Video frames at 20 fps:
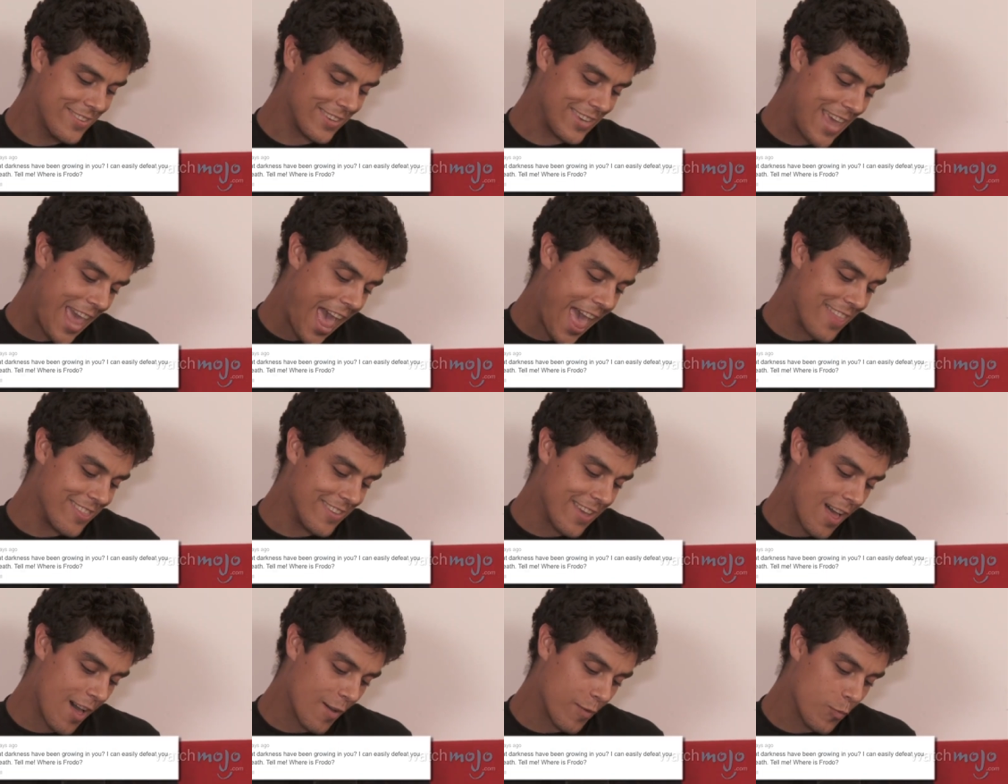
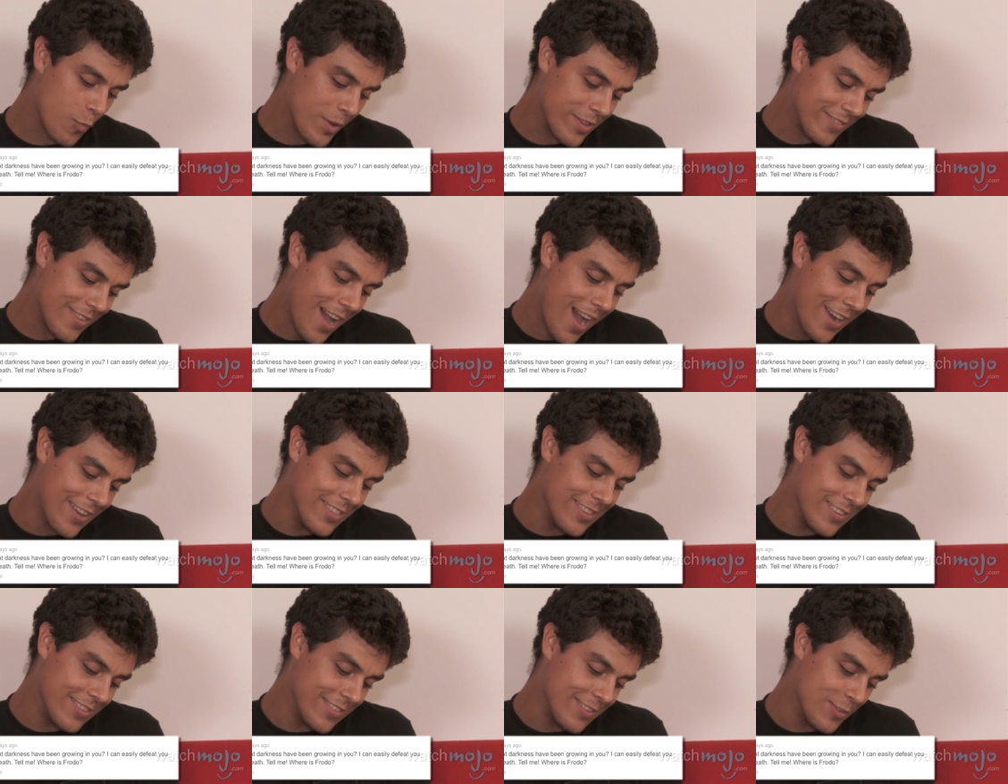Gandalf, what
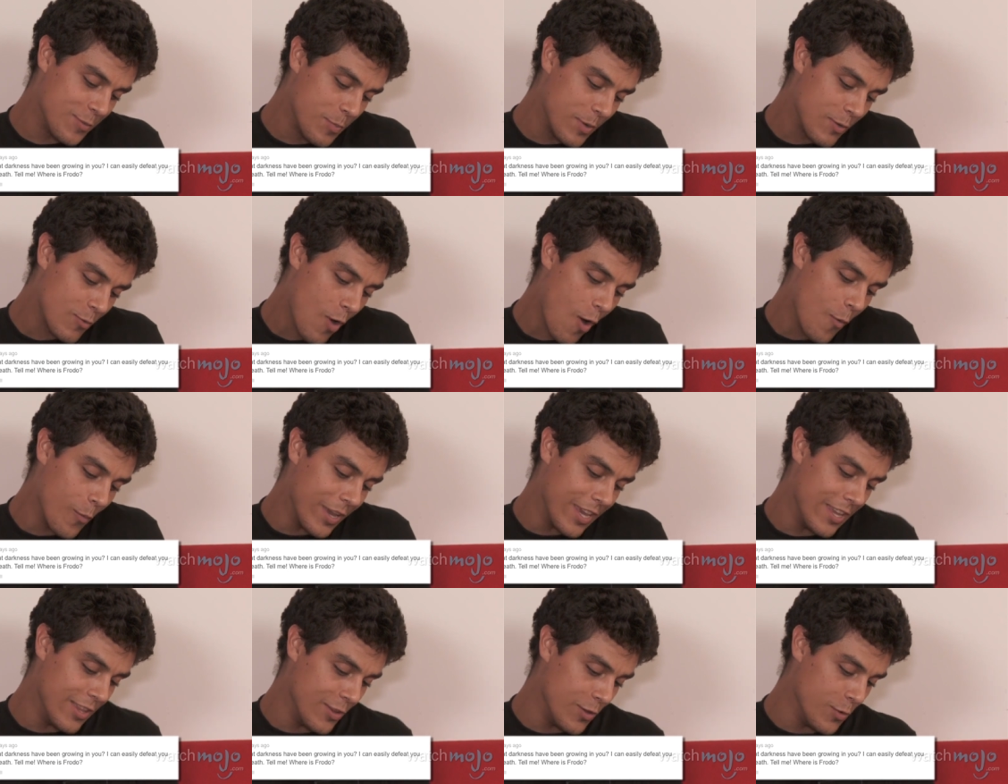darkness has been
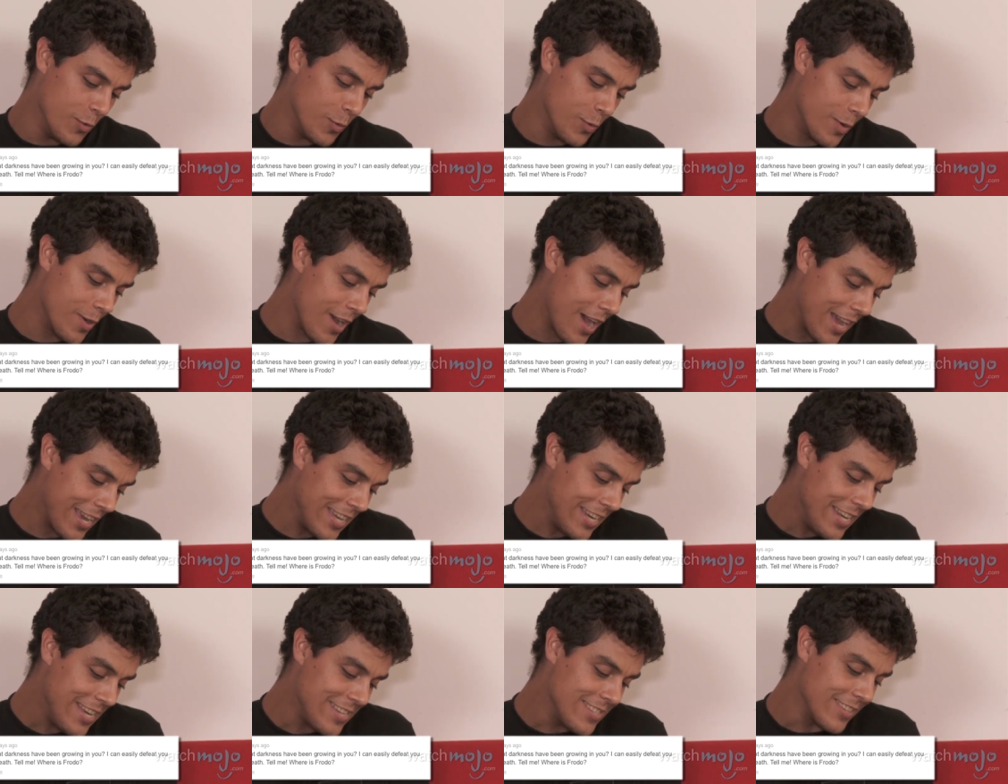growing in you? I
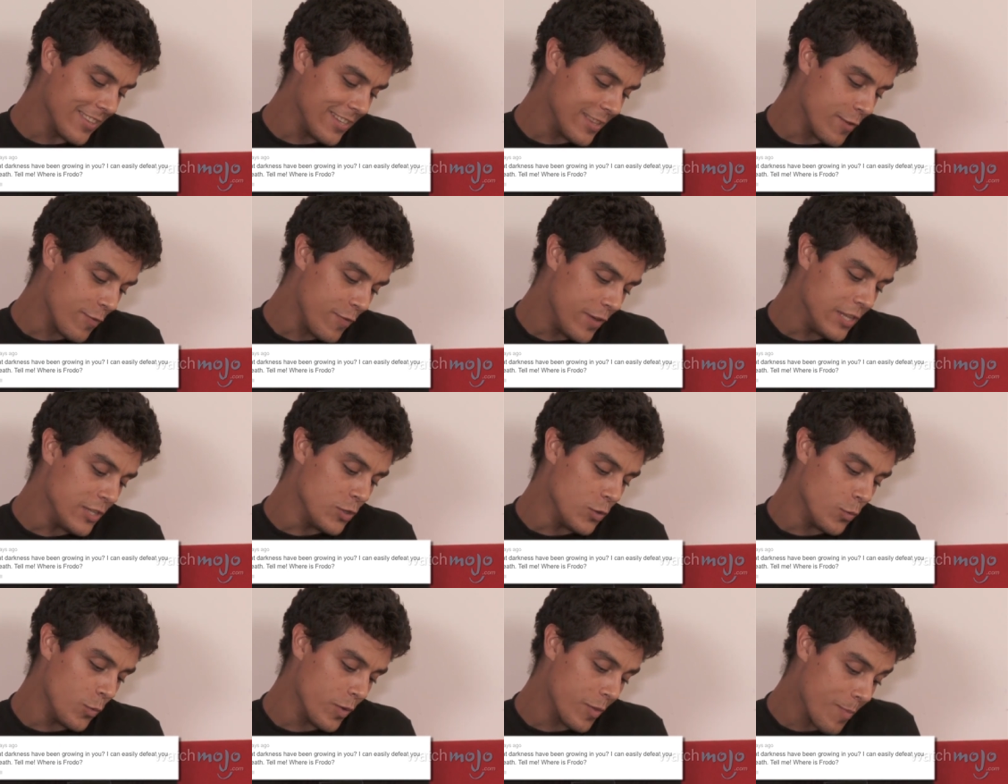can easily
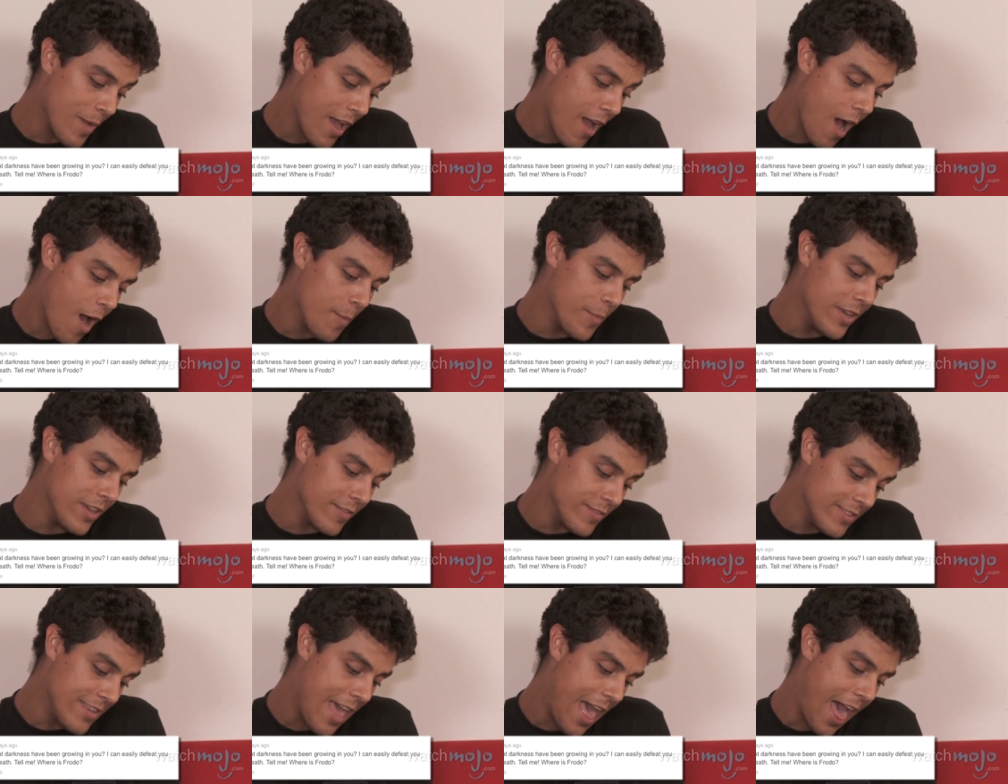defeat you with my army
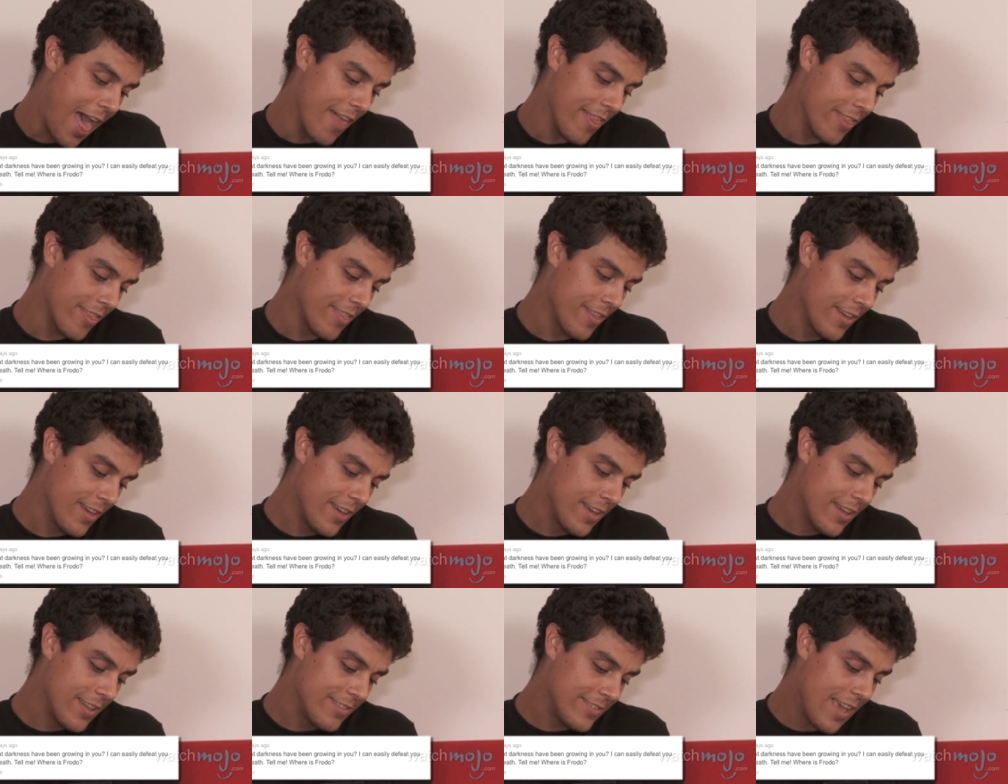of death.
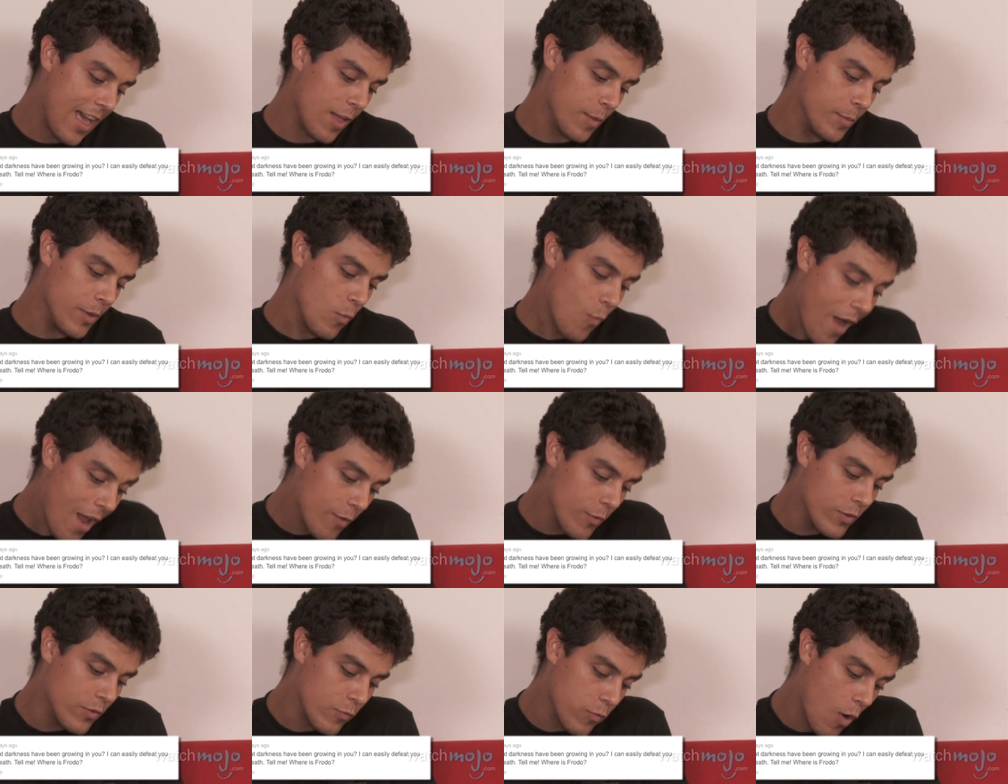Tell me,
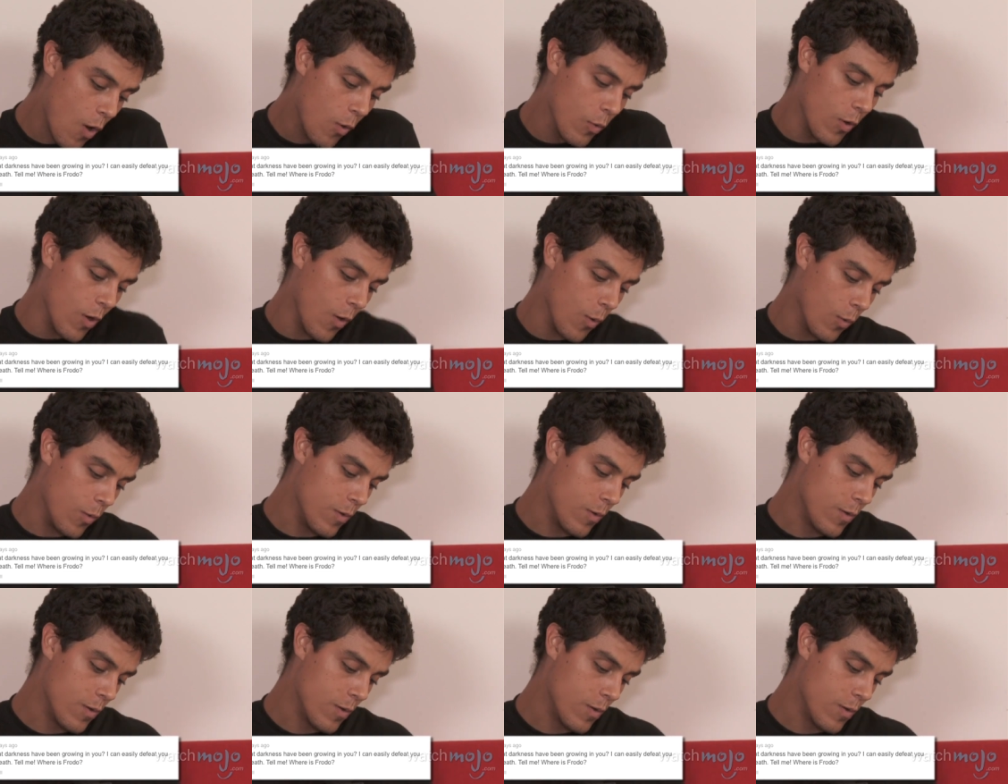where is Frodo?